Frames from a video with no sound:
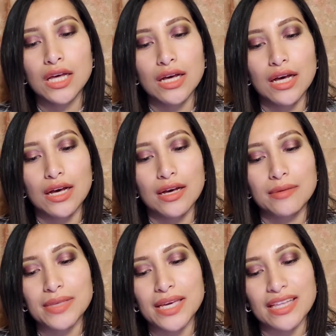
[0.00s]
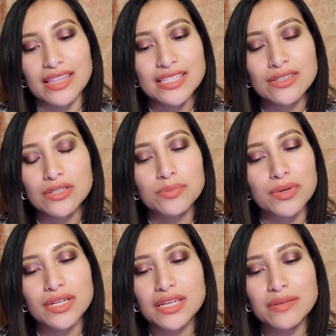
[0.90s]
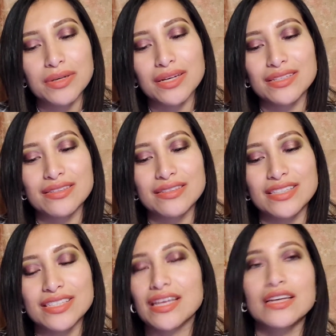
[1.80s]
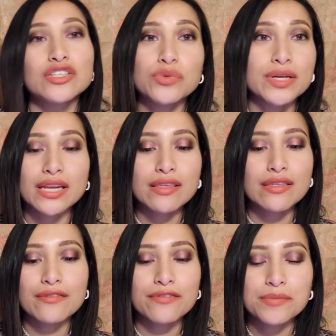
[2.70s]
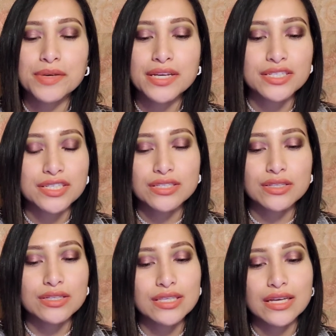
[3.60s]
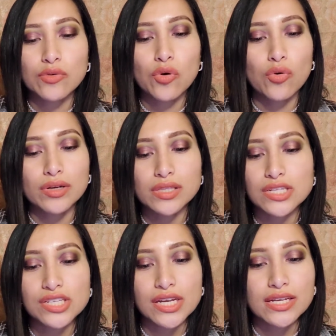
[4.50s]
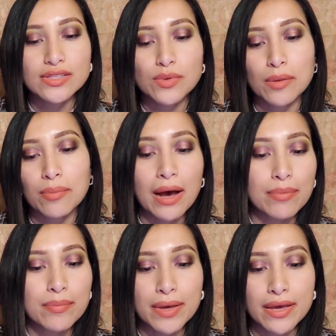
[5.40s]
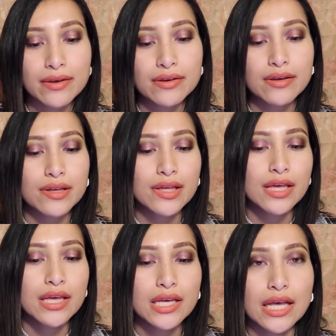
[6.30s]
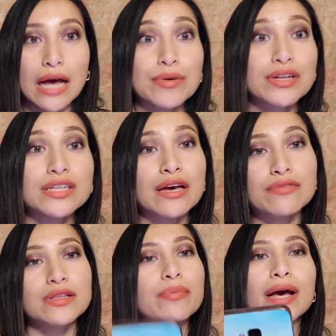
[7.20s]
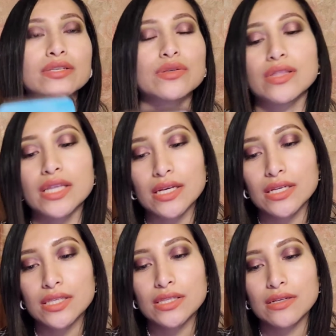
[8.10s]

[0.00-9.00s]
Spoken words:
Yeah, this looks pretty, but it's not doing anything for me. It just looks like corally shades with a pop of pink. I'm gonna definitely pass on this.